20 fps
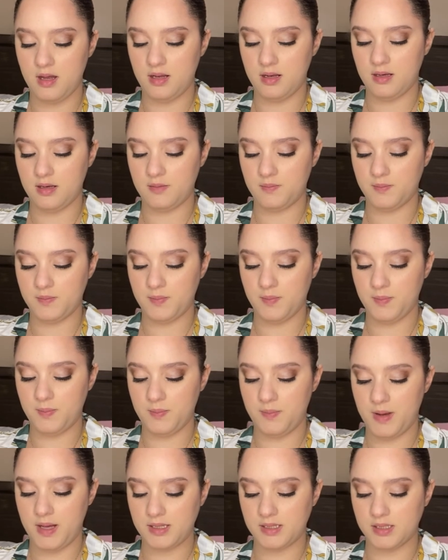lip
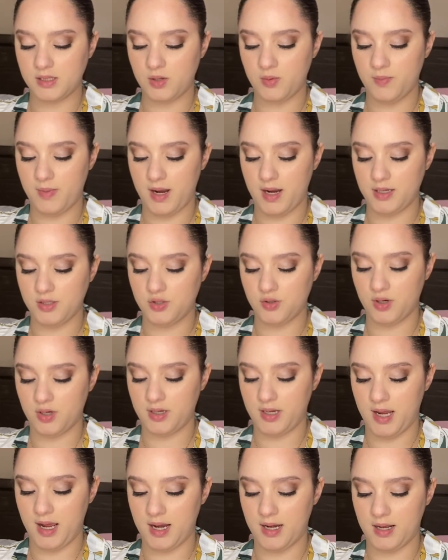pencil by
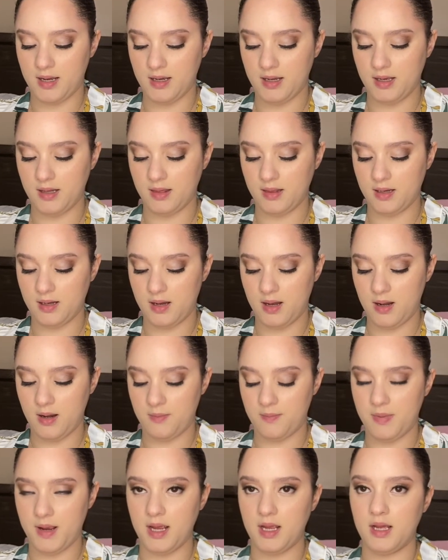Jordana in the color
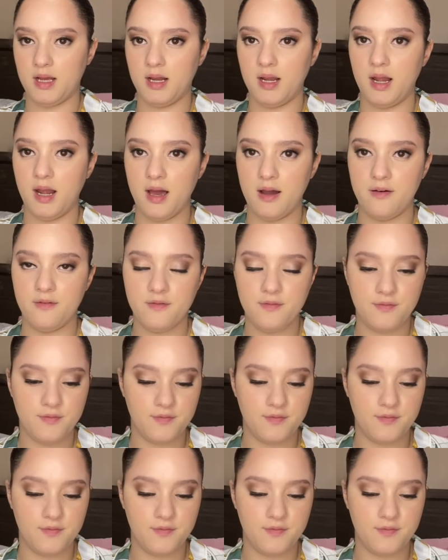Pink Love.